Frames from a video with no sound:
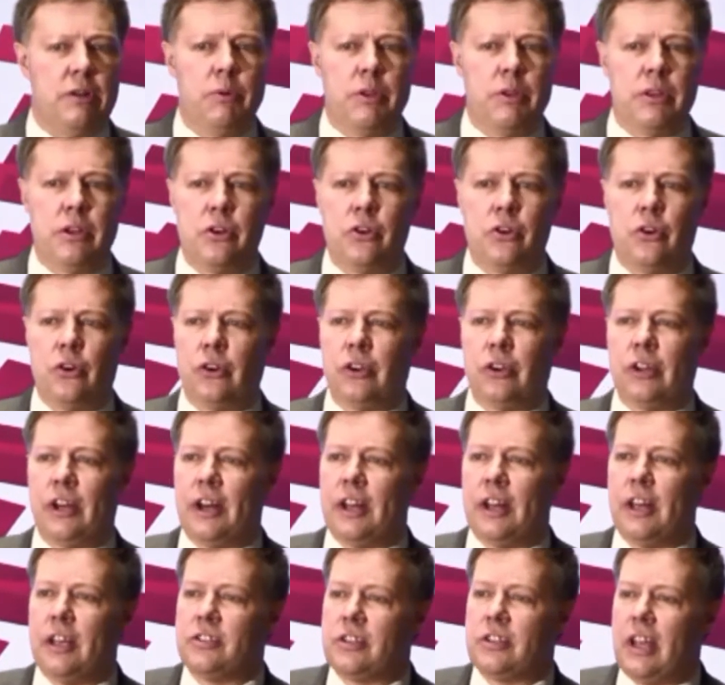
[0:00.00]
within an
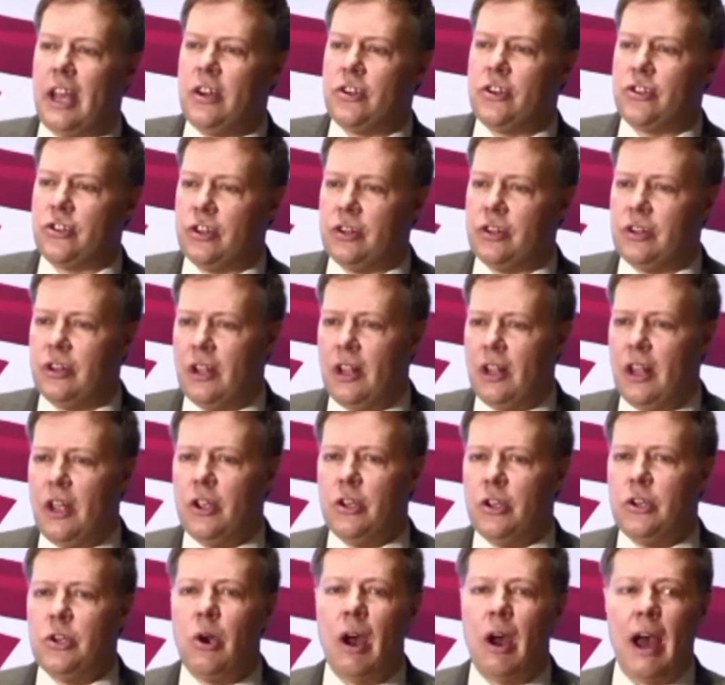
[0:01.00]
organization,
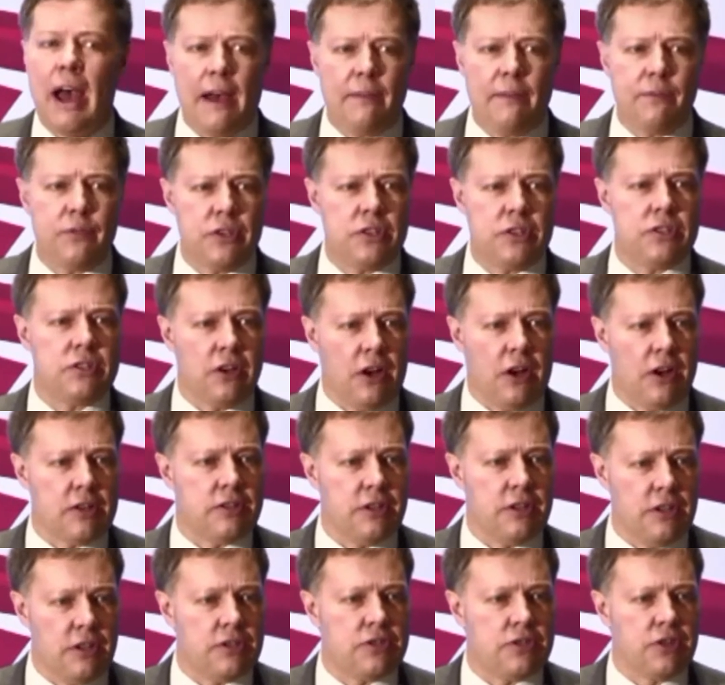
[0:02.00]
you have to
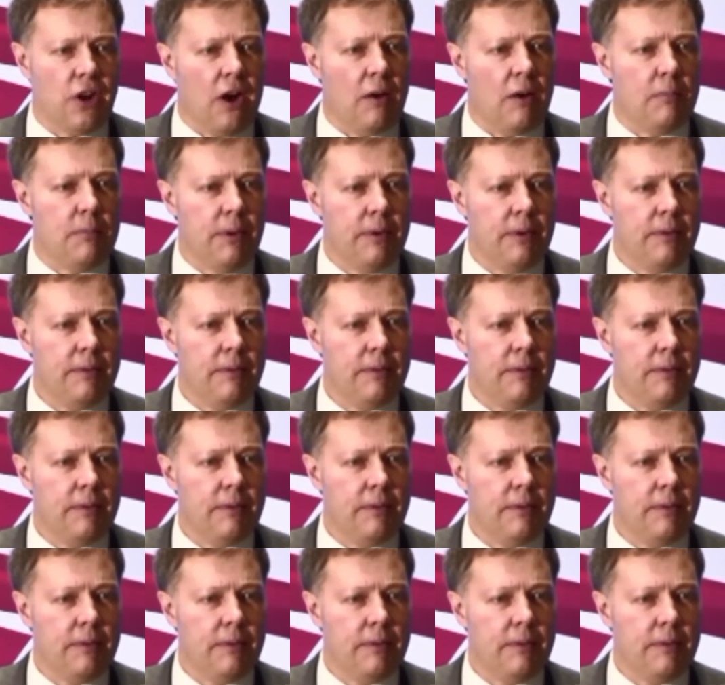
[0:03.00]
start at the top.